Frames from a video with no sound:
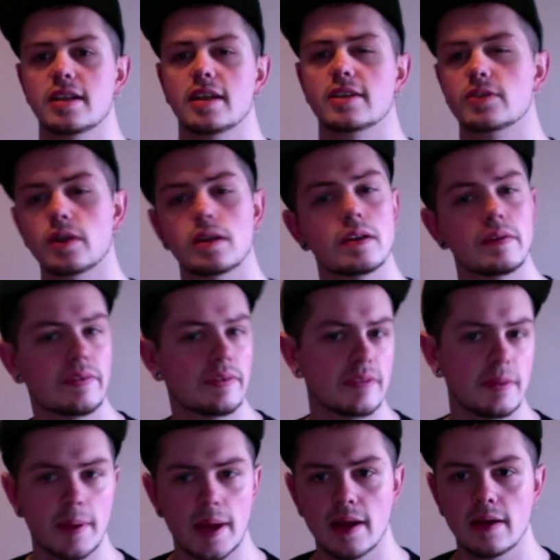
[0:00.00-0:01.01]
Like,
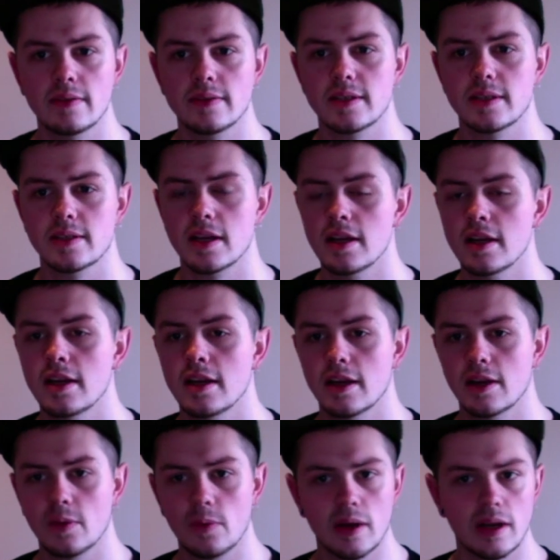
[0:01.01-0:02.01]
£350, it's
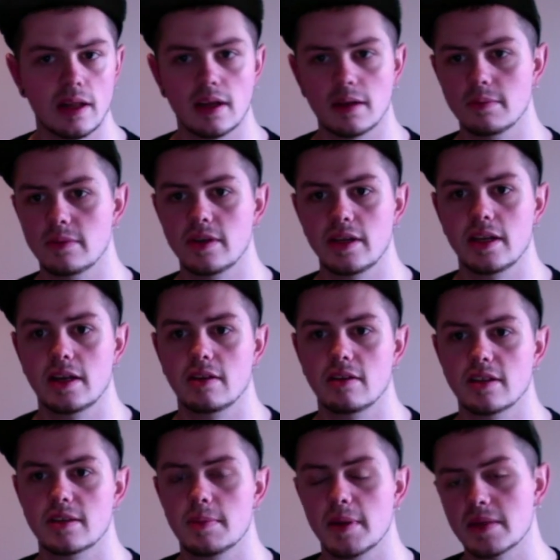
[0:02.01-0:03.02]
quite a lot of money. You know,
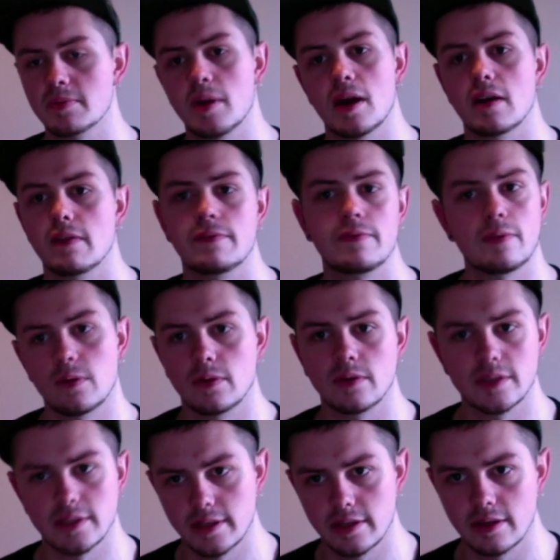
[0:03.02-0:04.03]
it's the best part of
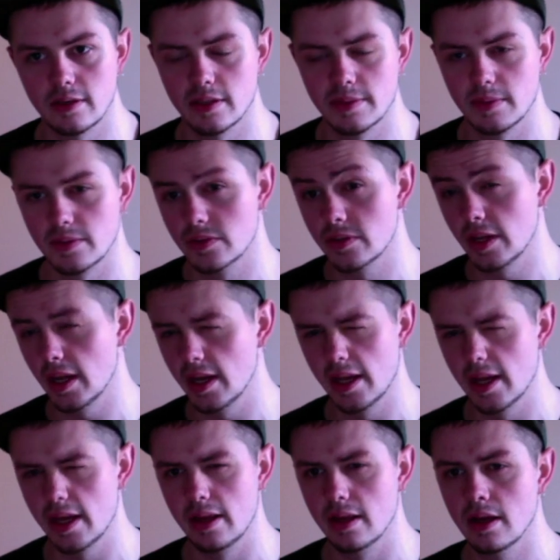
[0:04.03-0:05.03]
€400, about
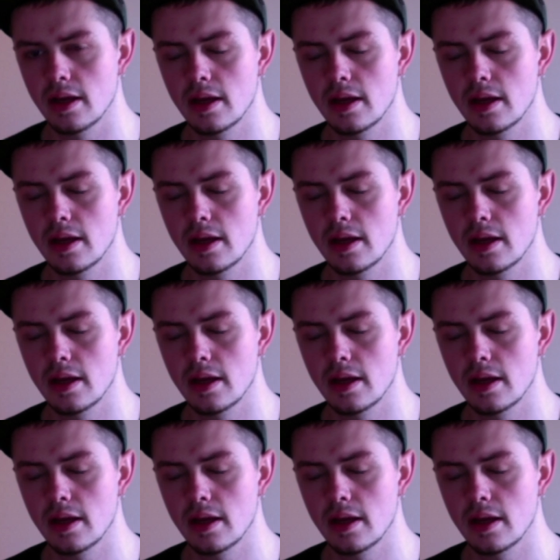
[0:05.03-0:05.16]
$388.